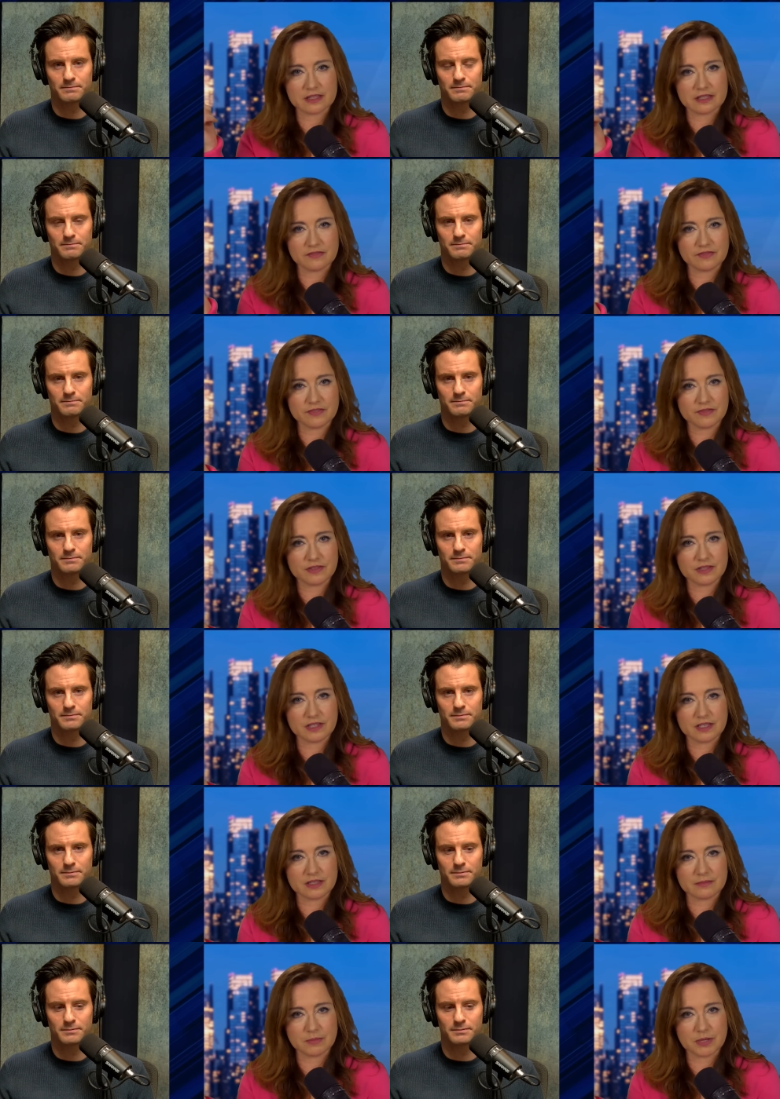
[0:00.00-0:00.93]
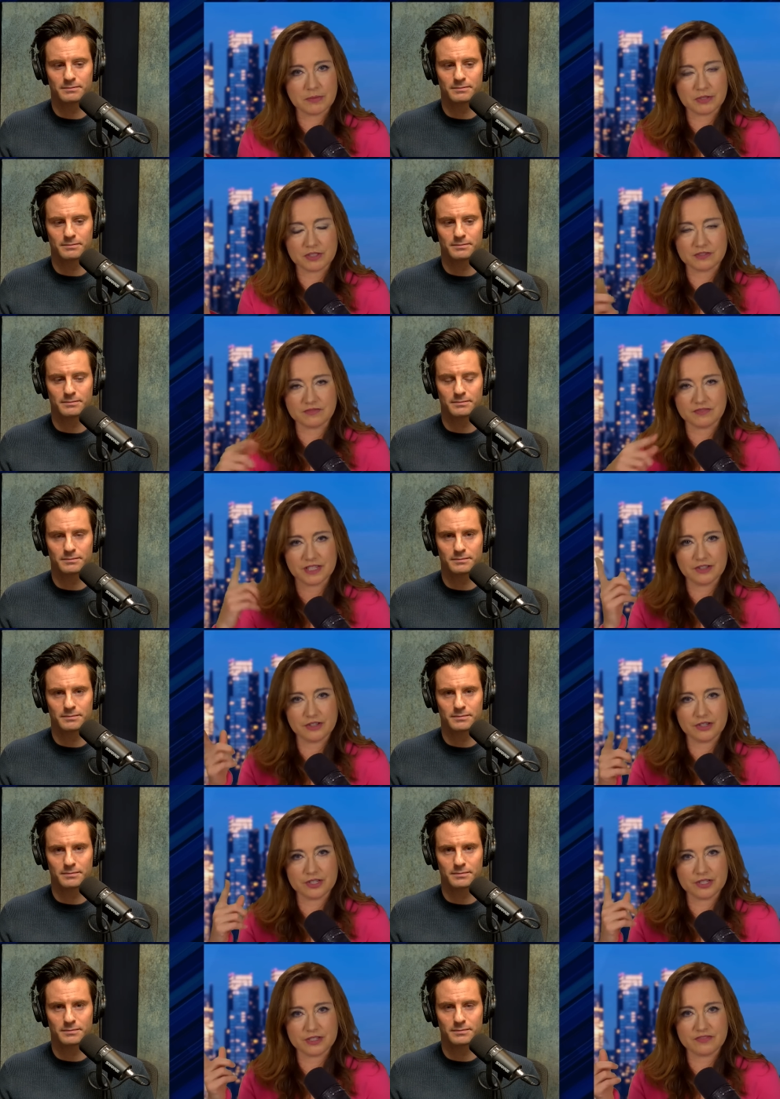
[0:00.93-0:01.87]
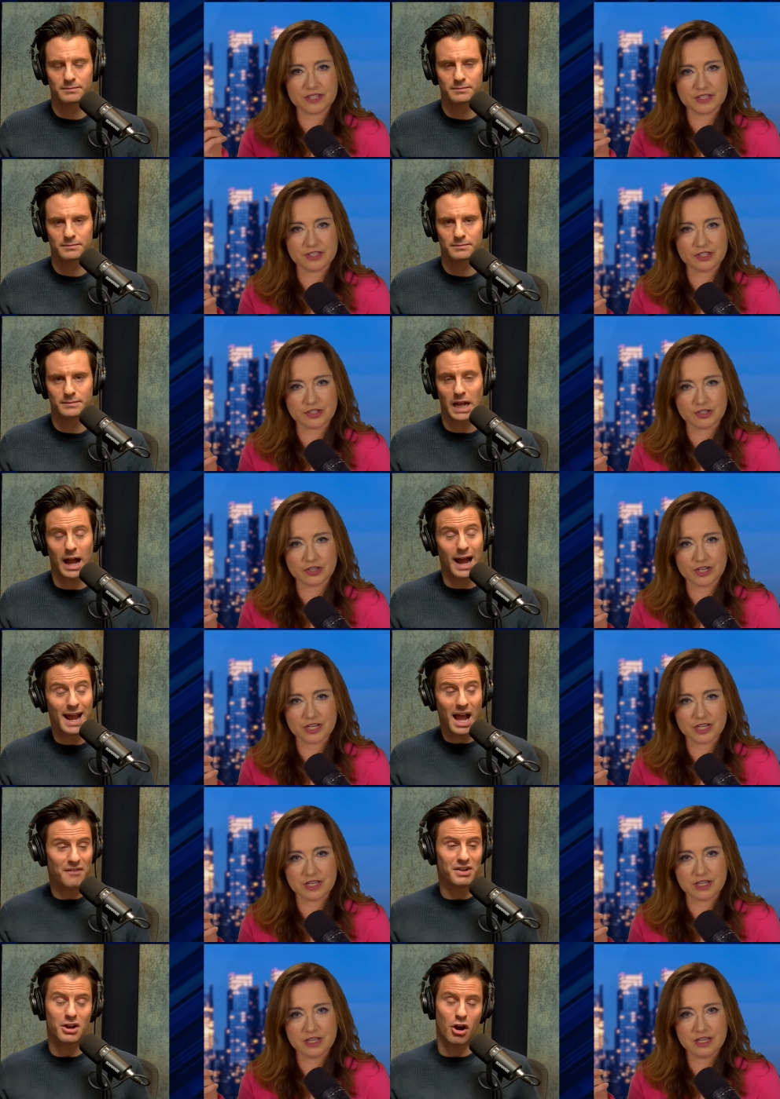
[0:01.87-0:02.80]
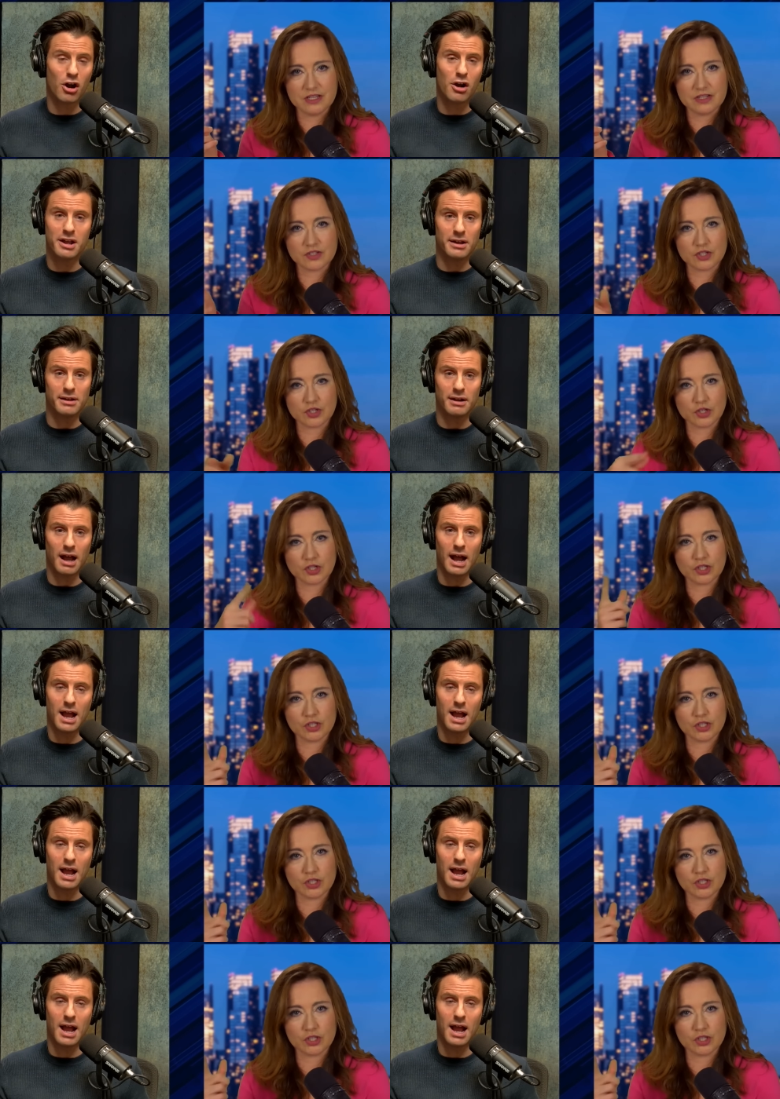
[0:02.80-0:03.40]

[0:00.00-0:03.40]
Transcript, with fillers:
Speaker 1: the def- like the public defender and defense attorney. I haven't heard it. I